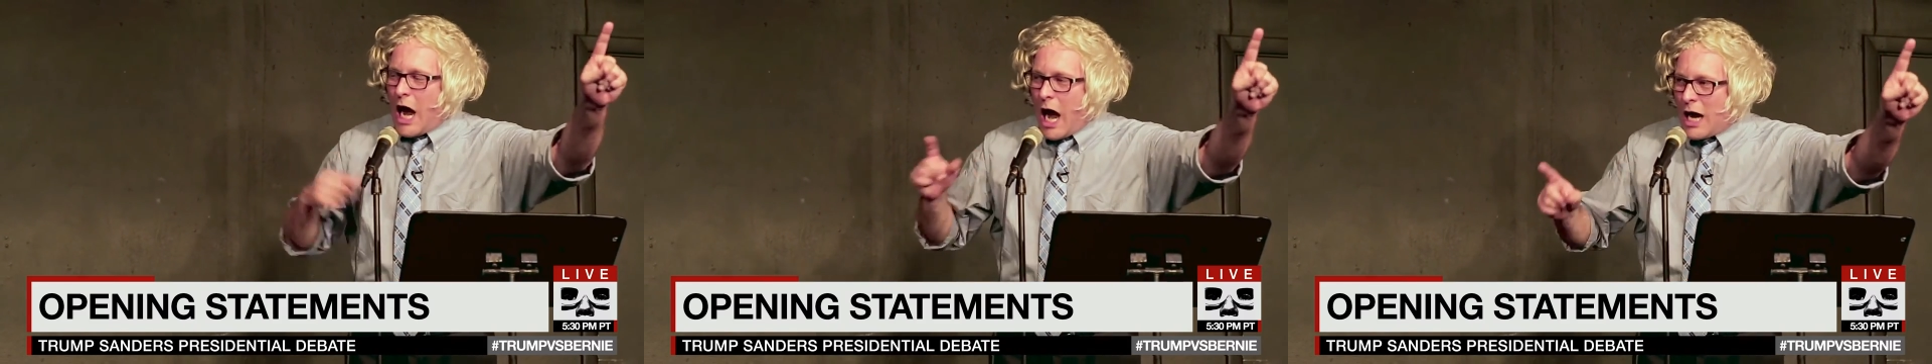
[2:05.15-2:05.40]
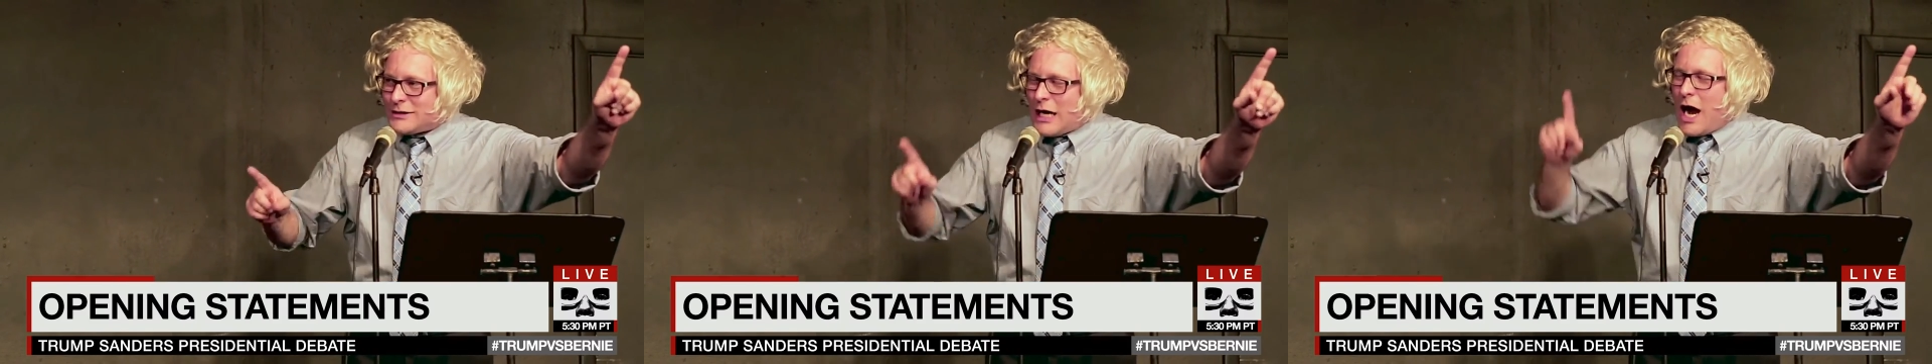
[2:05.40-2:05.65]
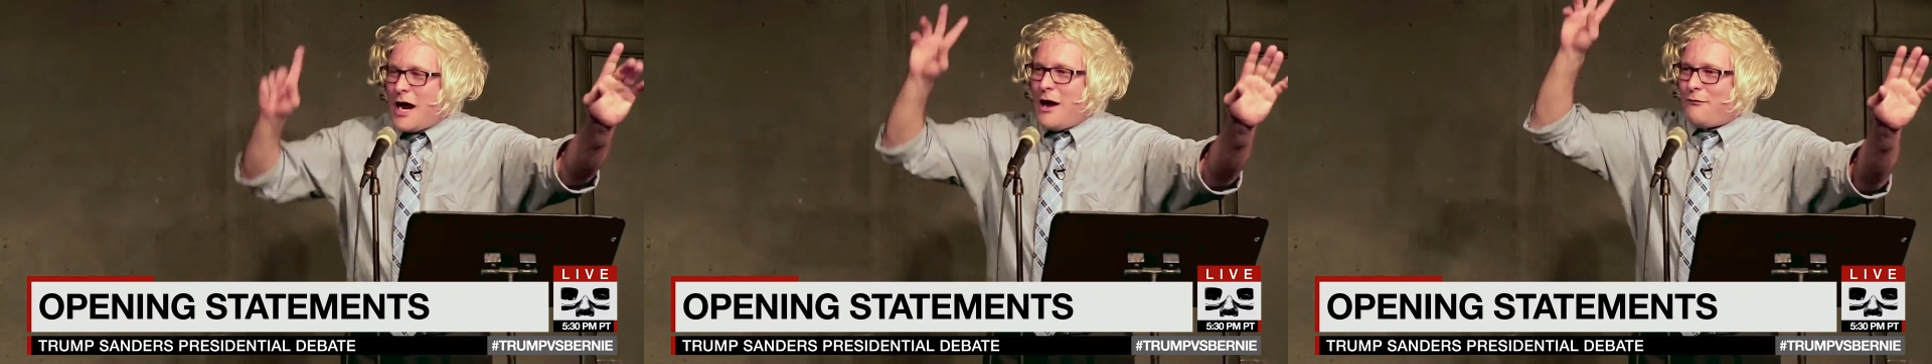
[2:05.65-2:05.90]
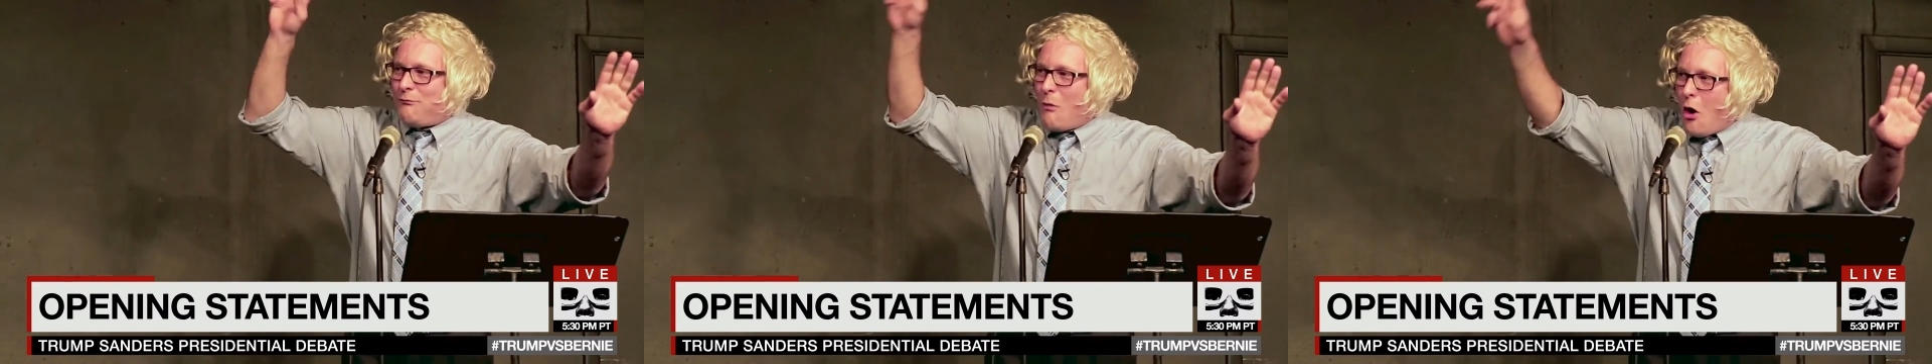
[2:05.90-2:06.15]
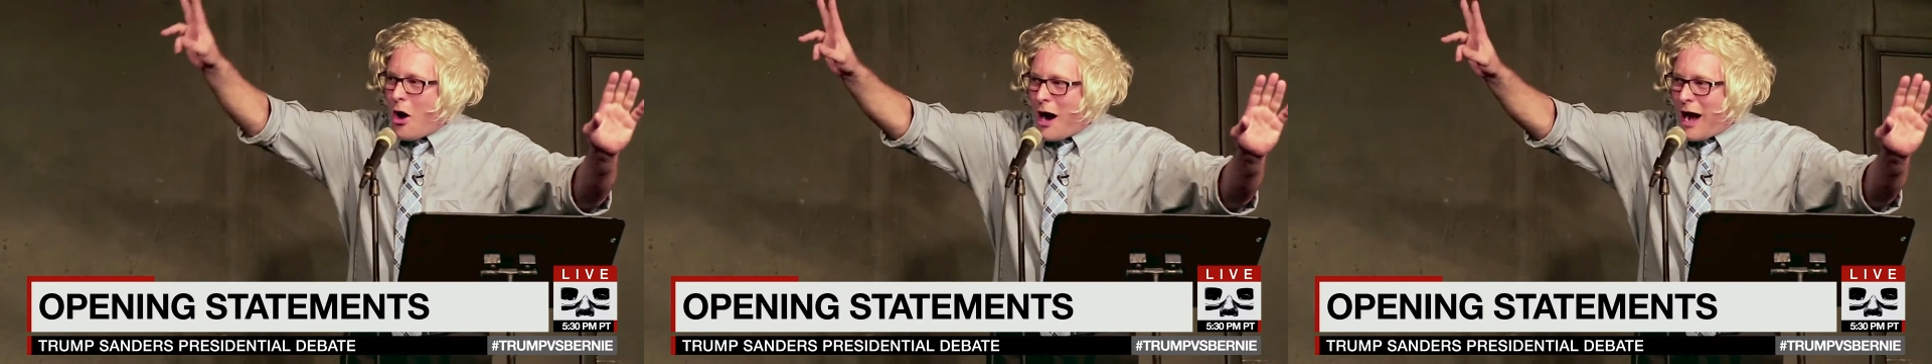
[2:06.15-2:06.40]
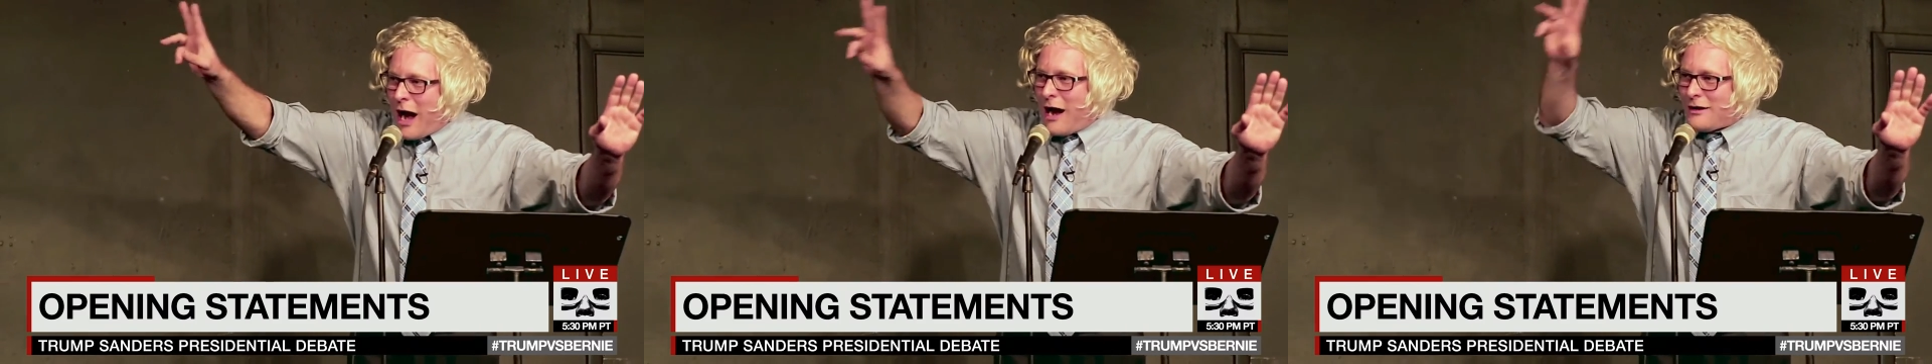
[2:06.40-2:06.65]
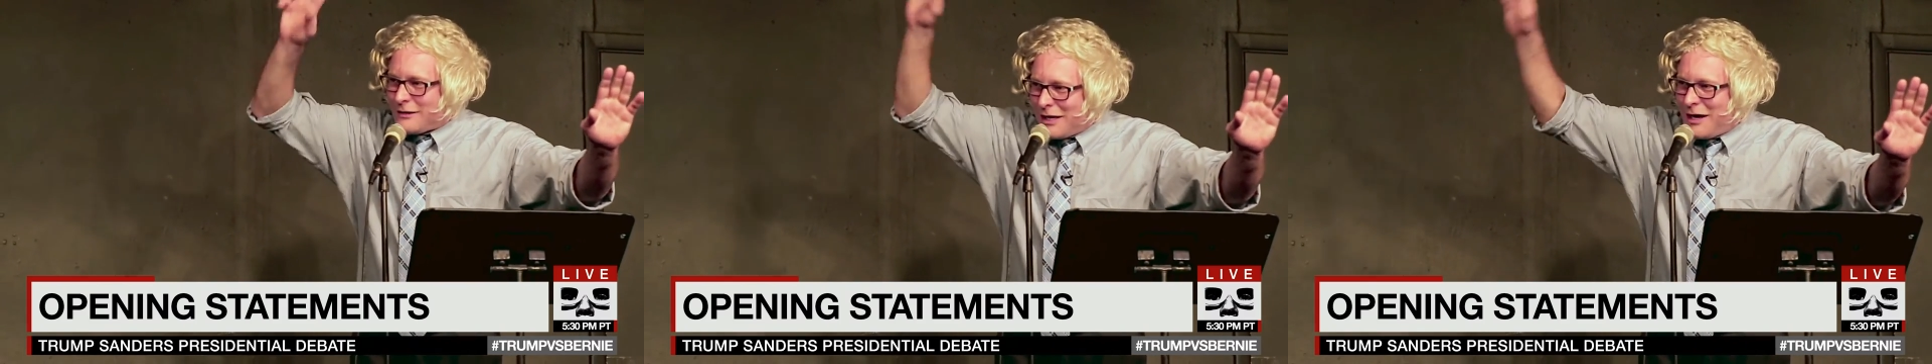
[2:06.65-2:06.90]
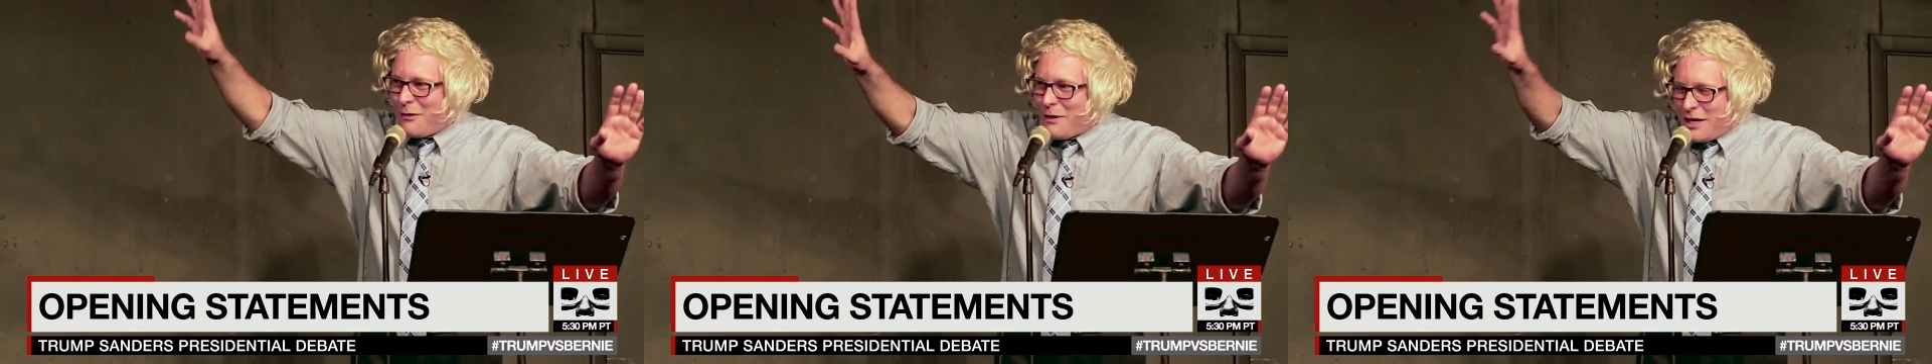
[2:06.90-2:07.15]
and I have more hair than
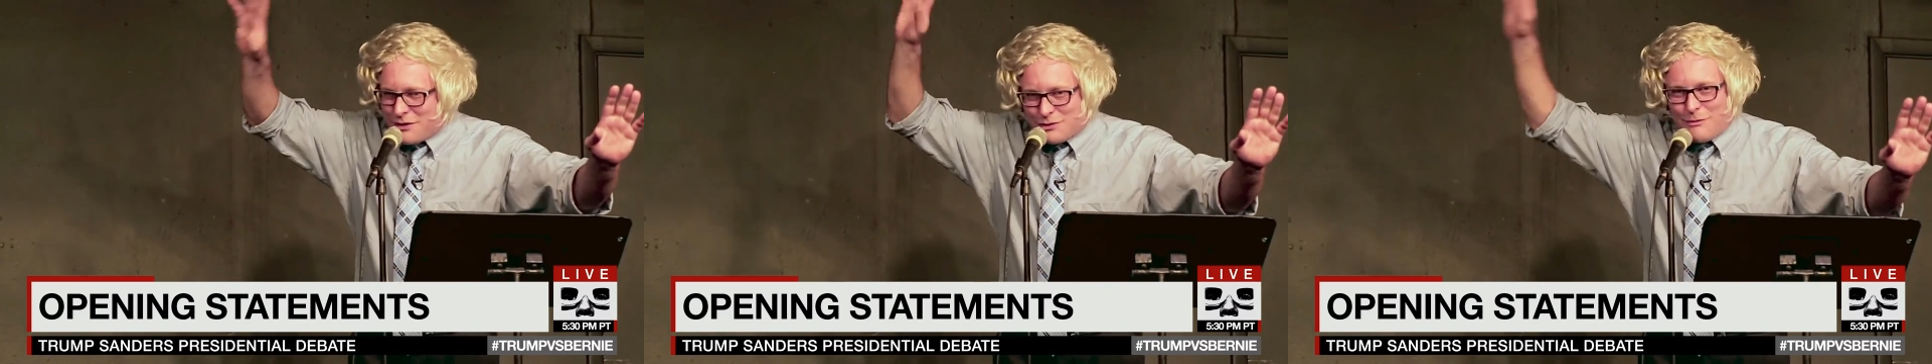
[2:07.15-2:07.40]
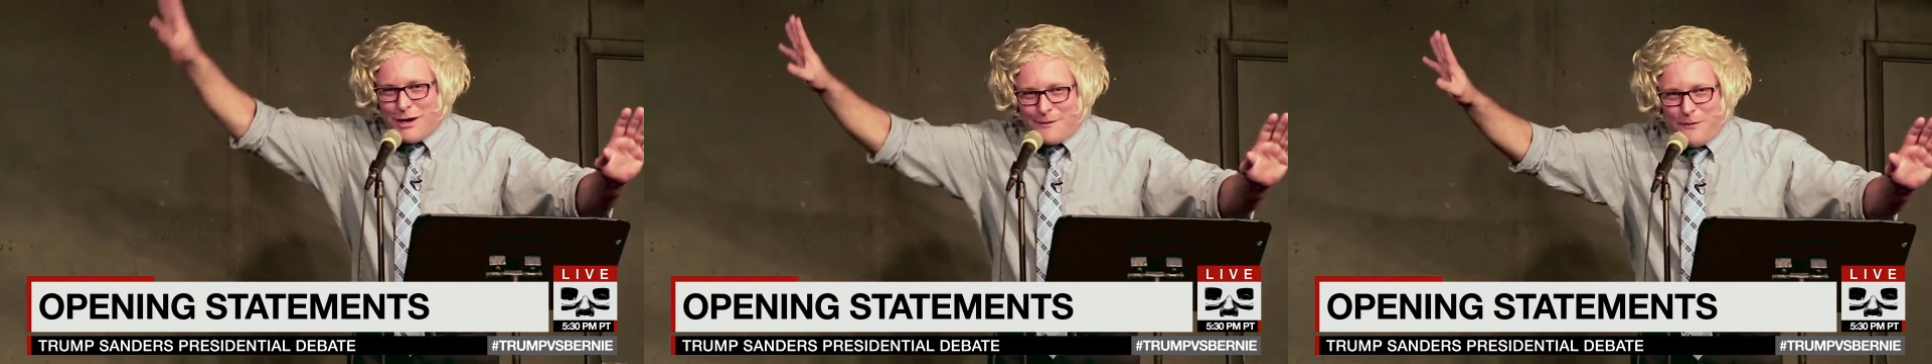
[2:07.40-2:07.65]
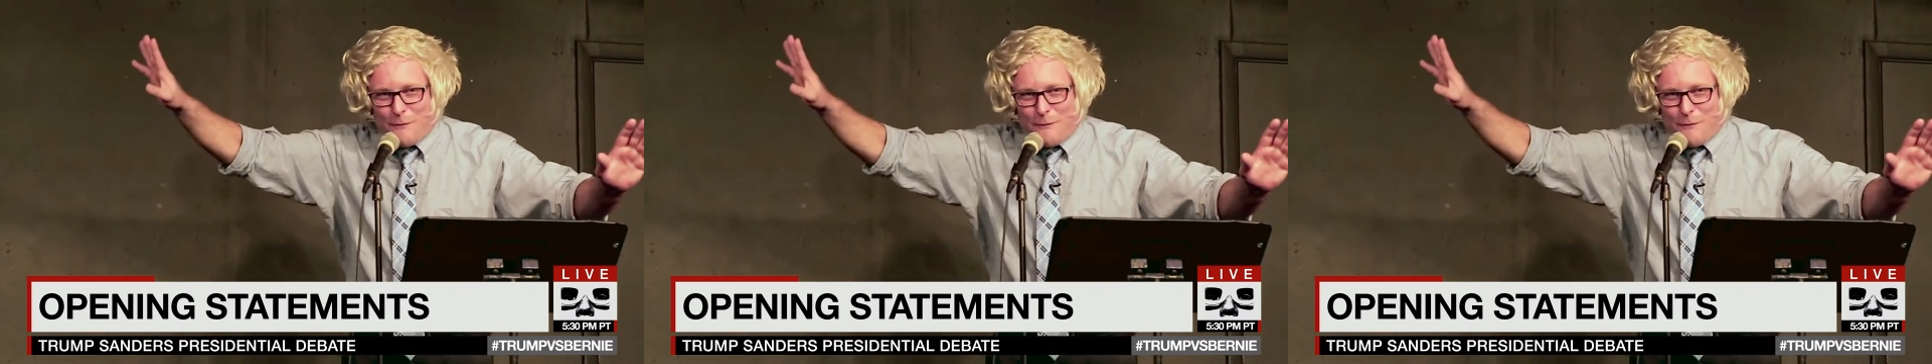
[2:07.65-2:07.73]
anyone else running